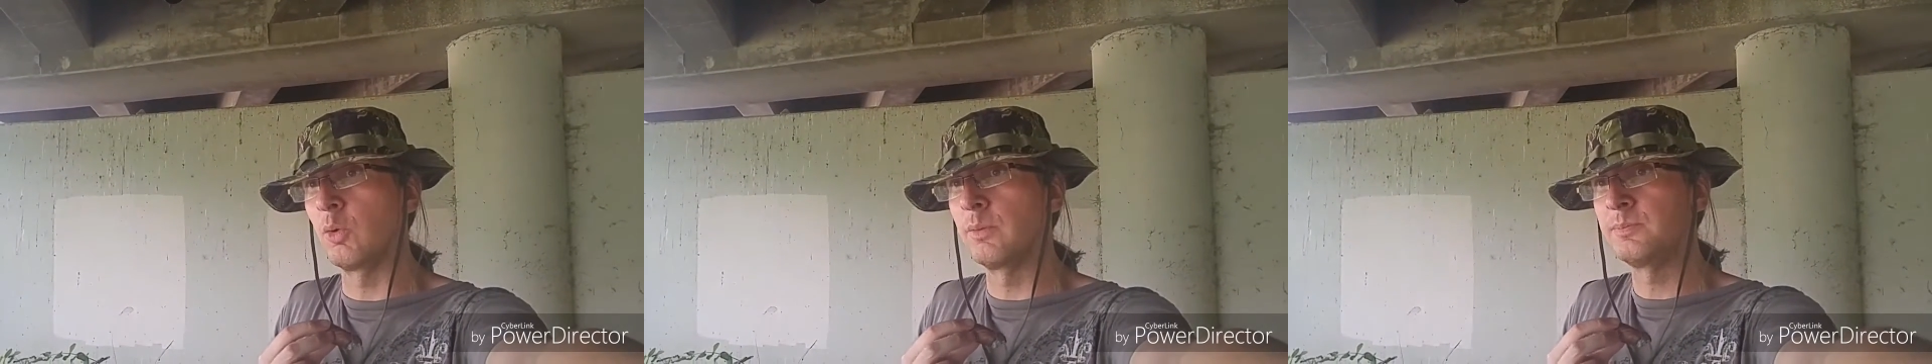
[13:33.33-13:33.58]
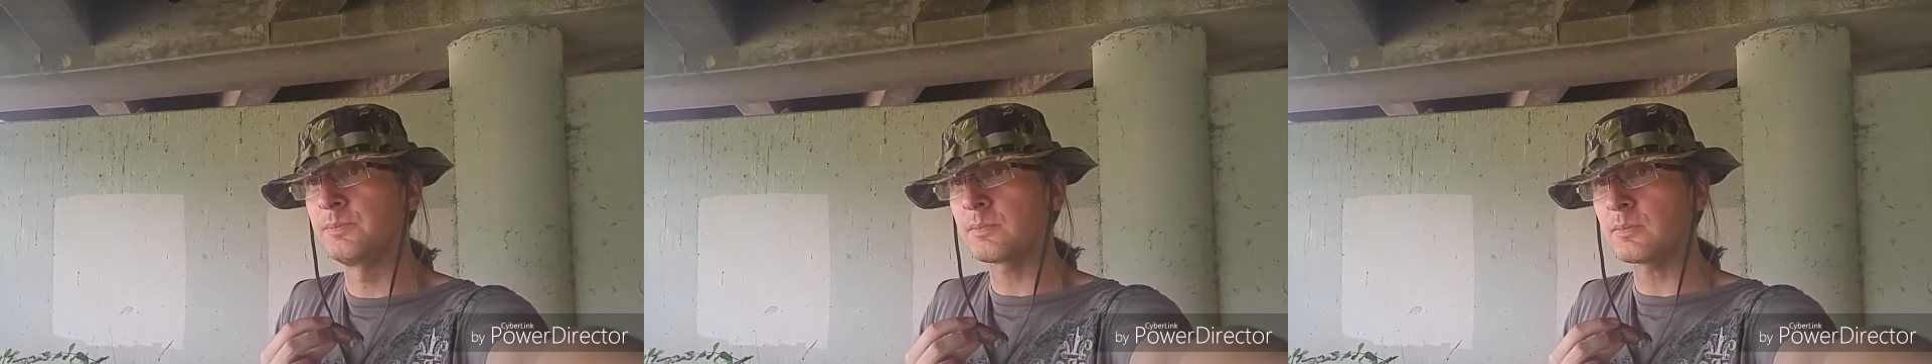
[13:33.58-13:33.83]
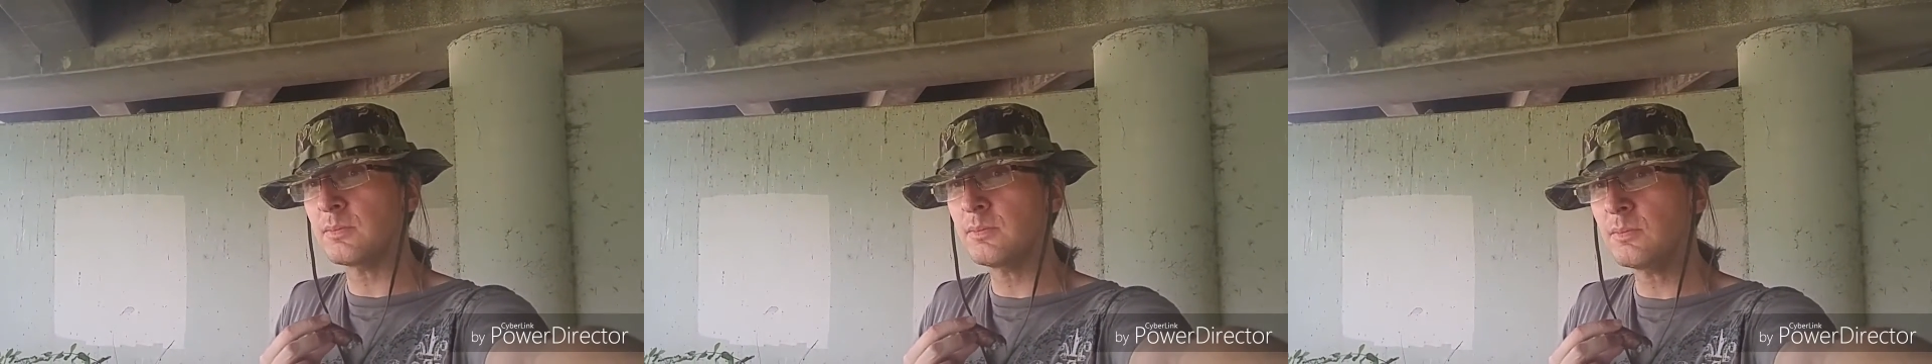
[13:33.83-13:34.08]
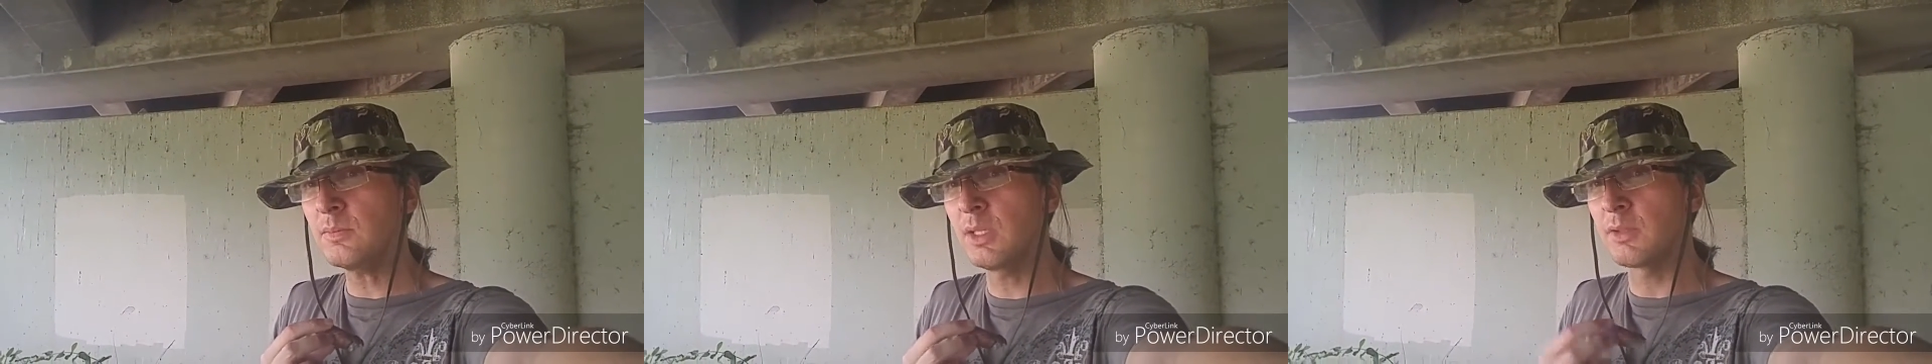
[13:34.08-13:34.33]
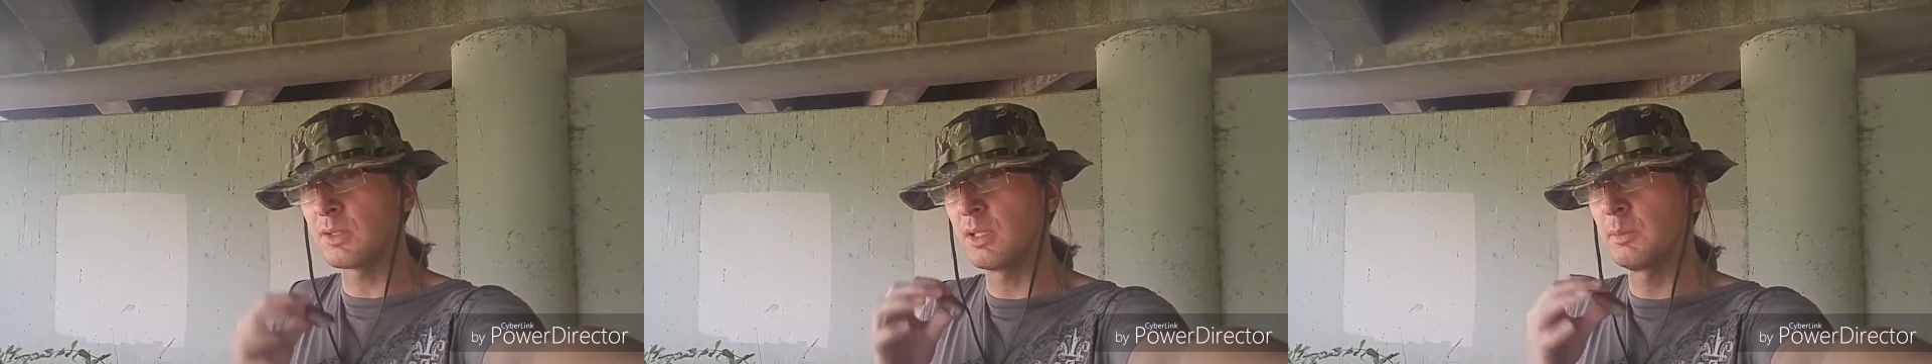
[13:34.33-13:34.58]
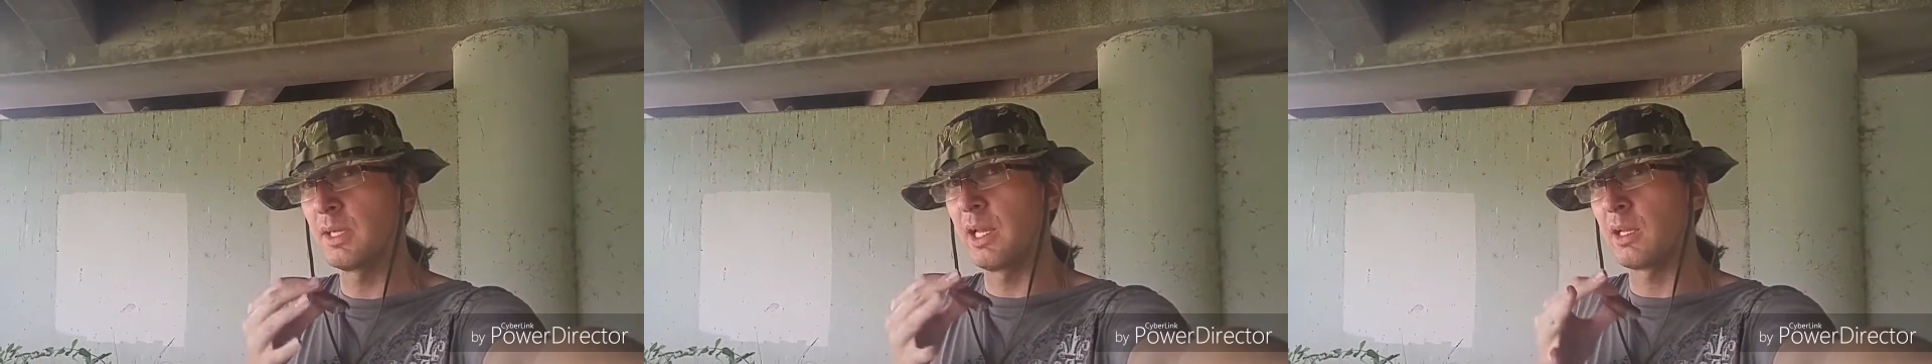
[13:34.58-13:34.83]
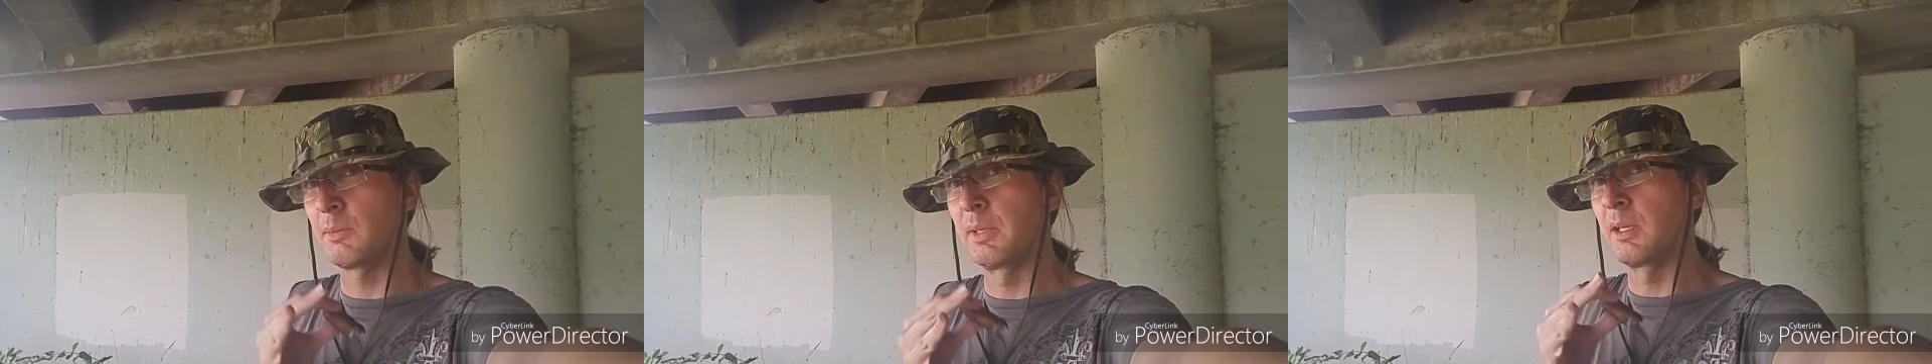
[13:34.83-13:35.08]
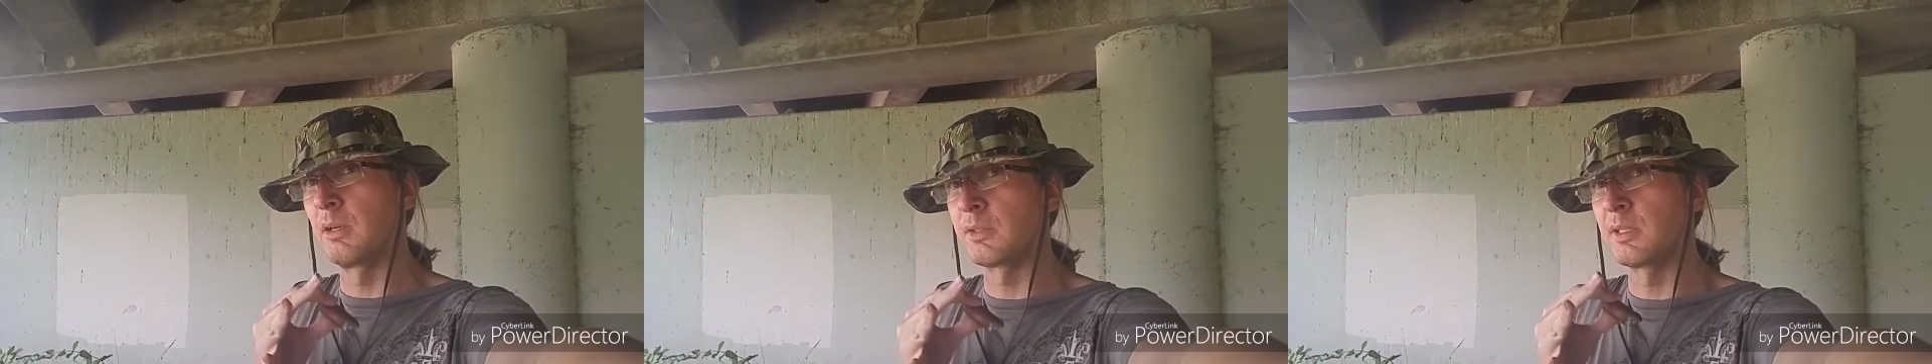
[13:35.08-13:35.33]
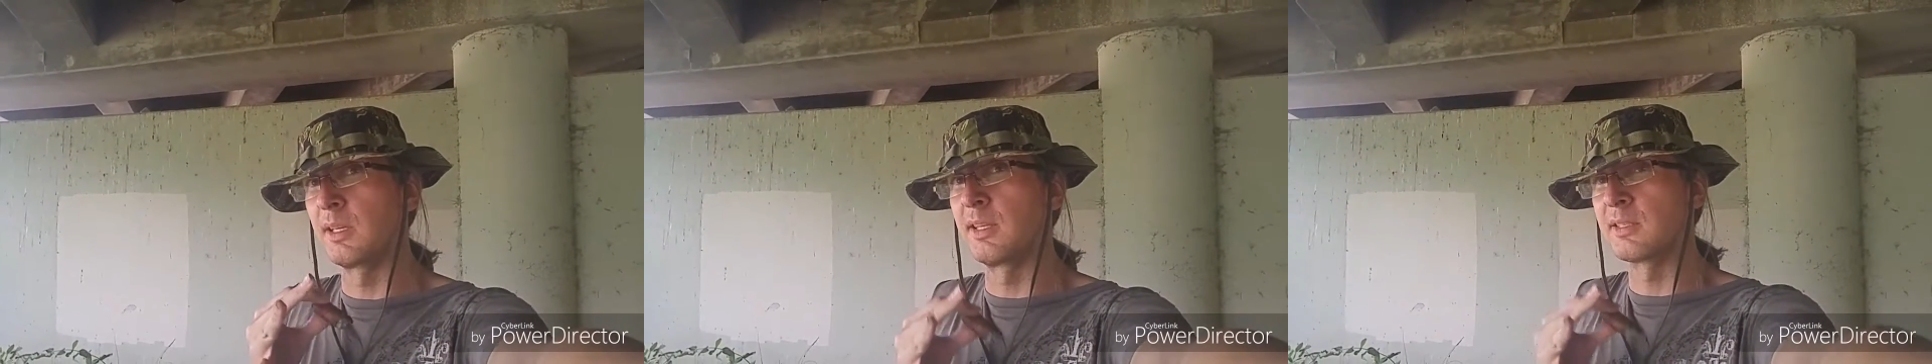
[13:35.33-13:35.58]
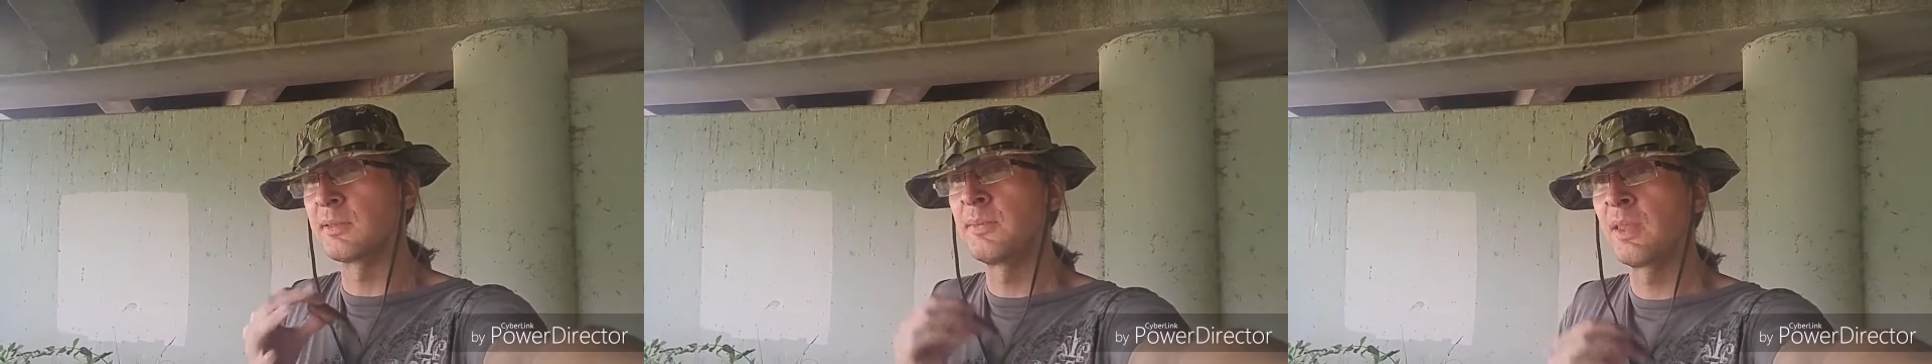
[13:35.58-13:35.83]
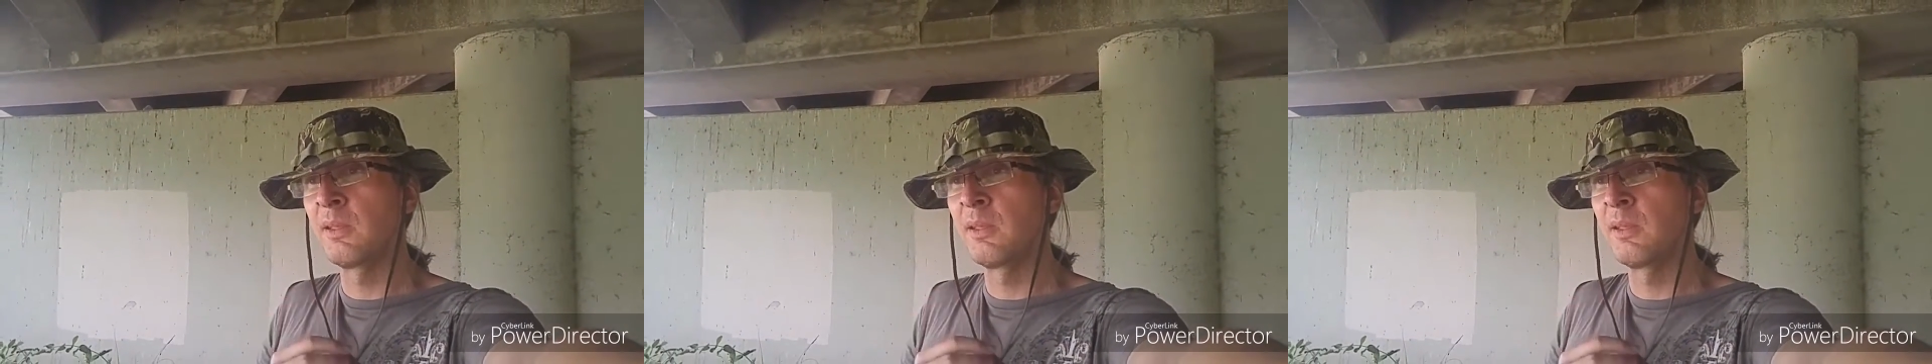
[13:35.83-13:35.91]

There's a little bit of alcohol goes into this.